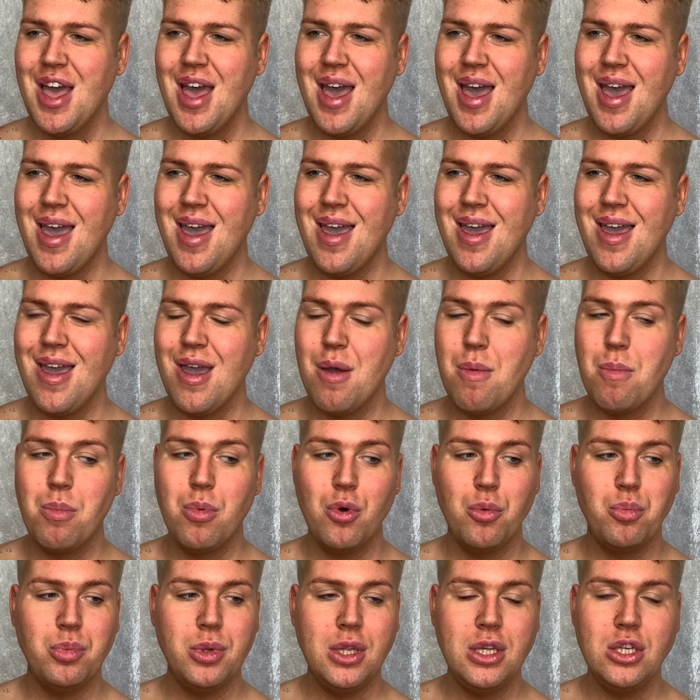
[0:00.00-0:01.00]

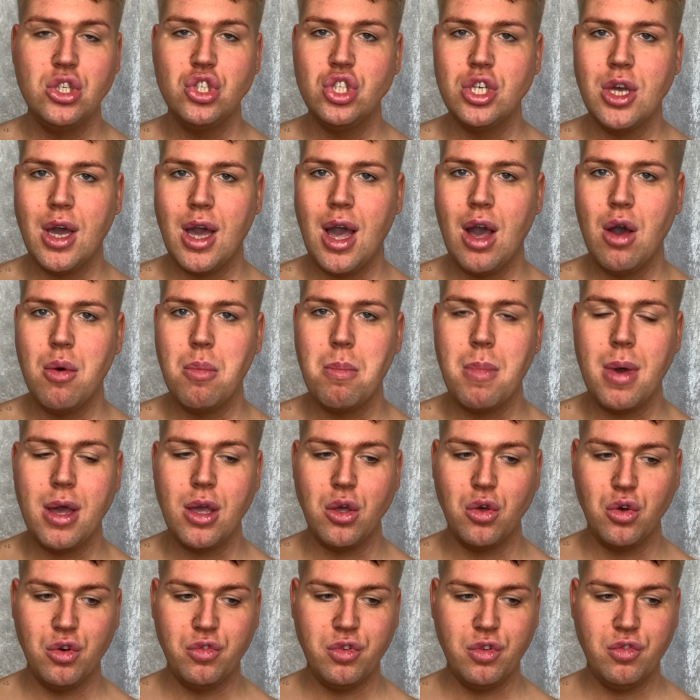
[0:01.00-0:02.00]
but please check out my
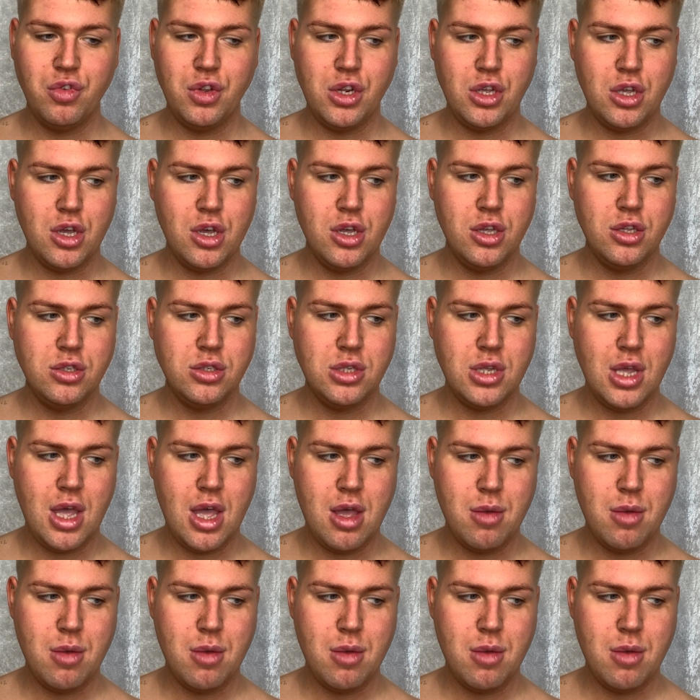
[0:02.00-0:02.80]
other videos.